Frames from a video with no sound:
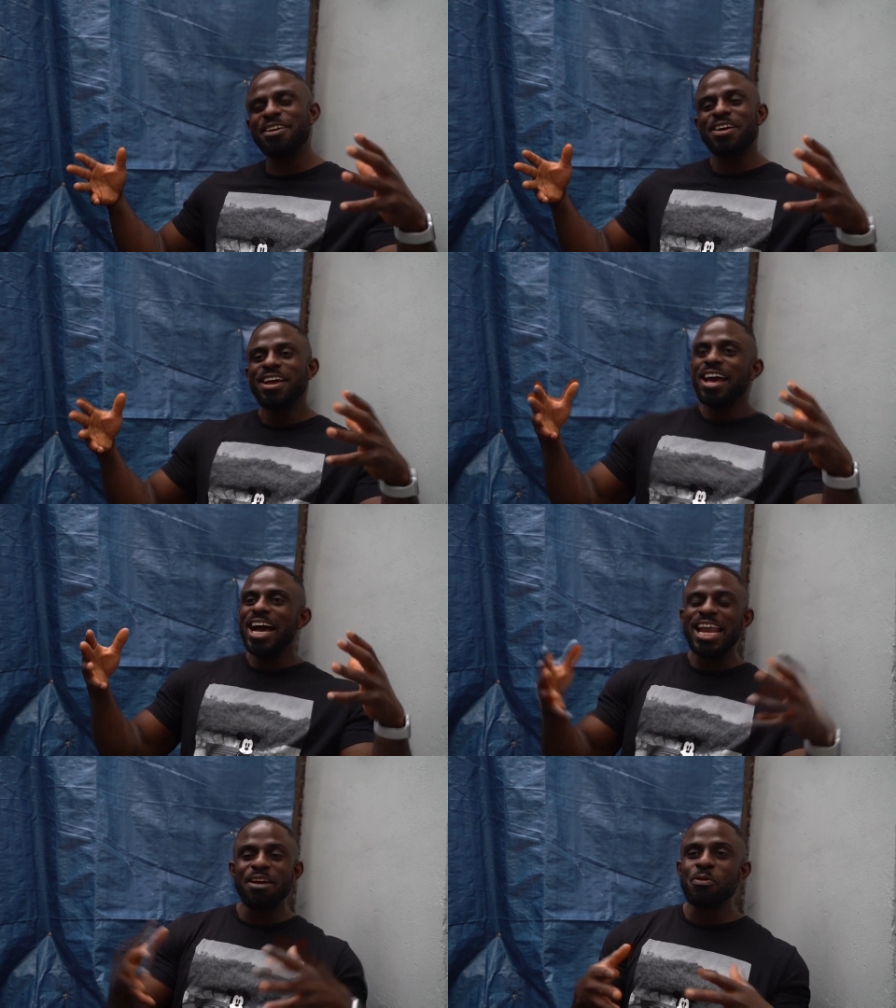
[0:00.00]
Lagos.
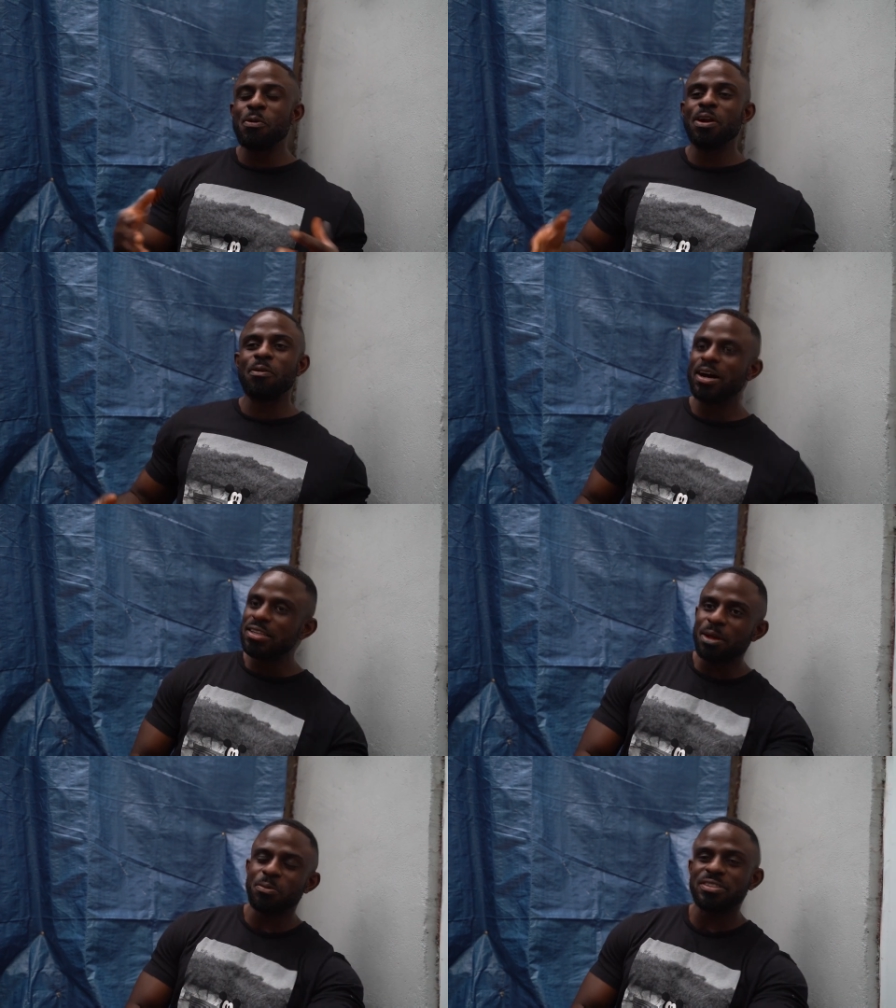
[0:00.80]
And everyone
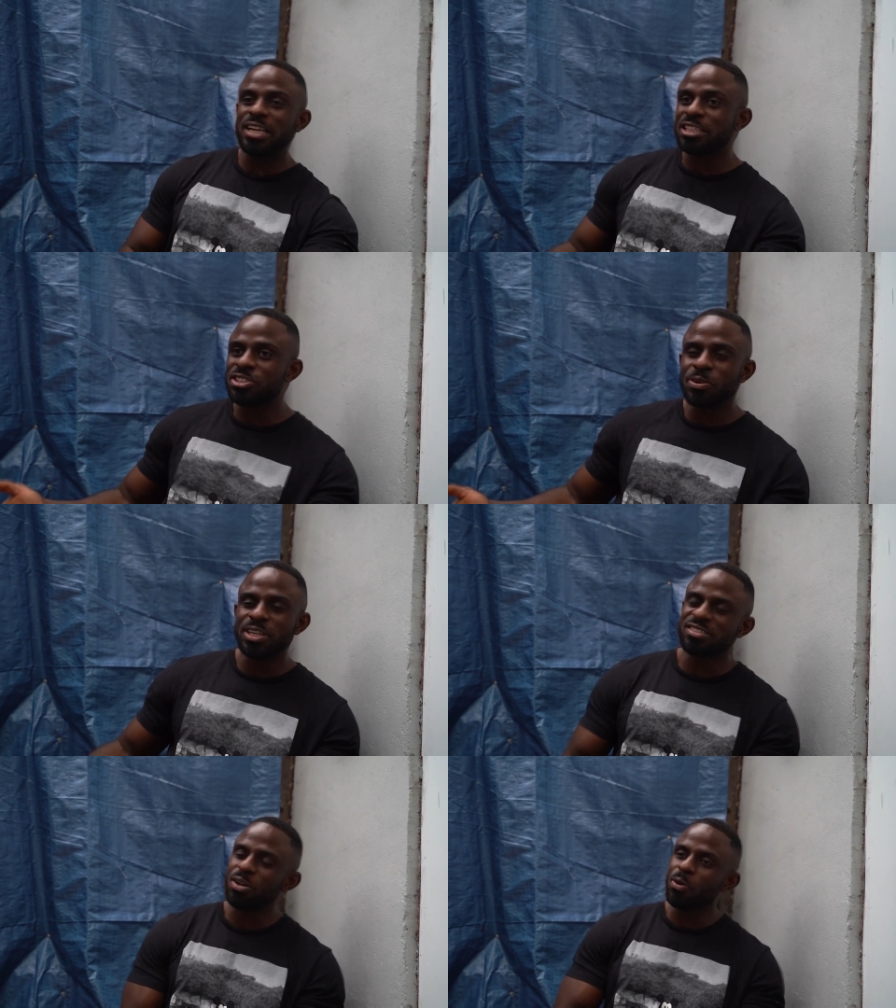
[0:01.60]
around them was
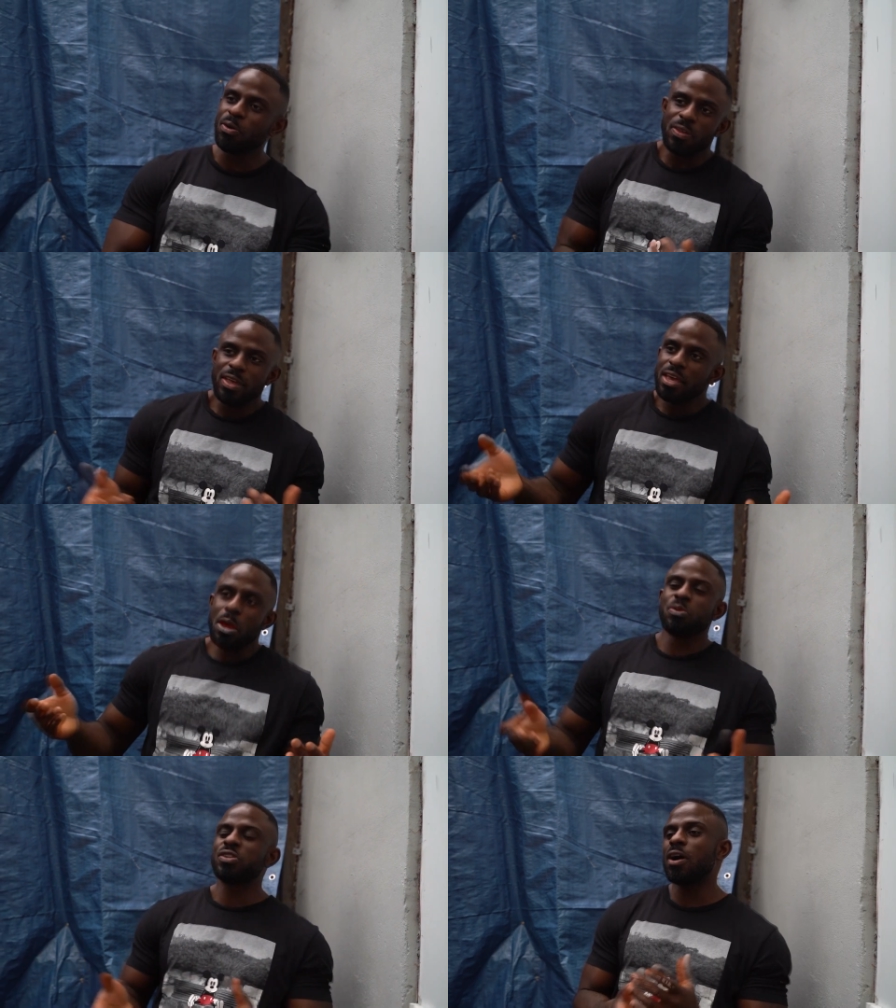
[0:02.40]
Nigerian, so
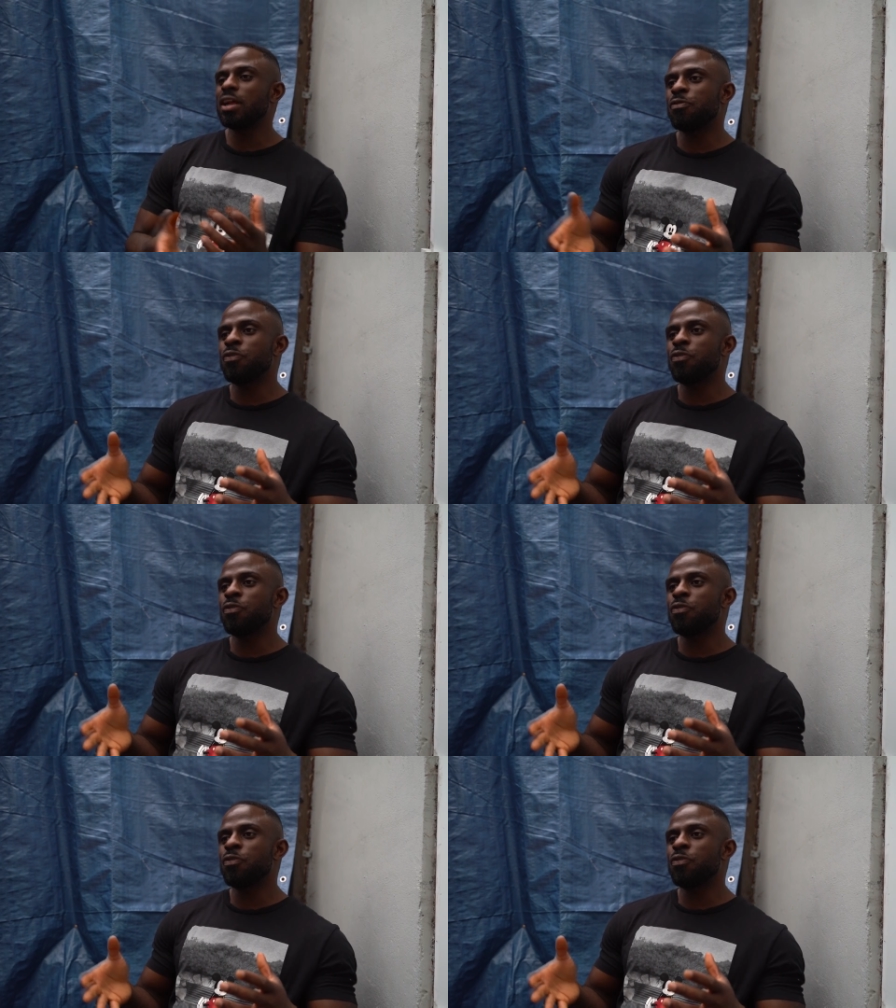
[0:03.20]
It was hard.